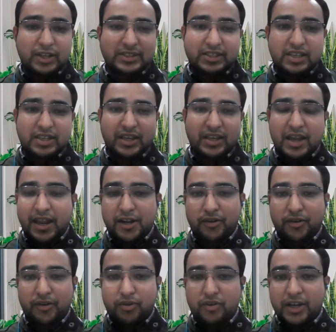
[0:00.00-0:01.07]
So
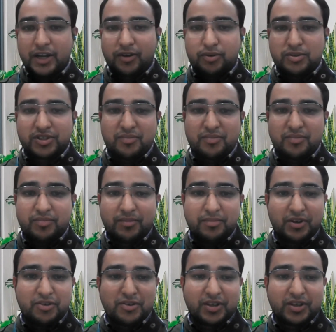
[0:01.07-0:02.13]
firstly, I like to
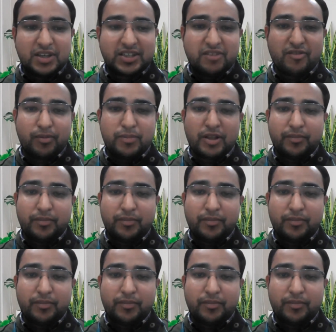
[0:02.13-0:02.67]
invite Gunjan ma'am.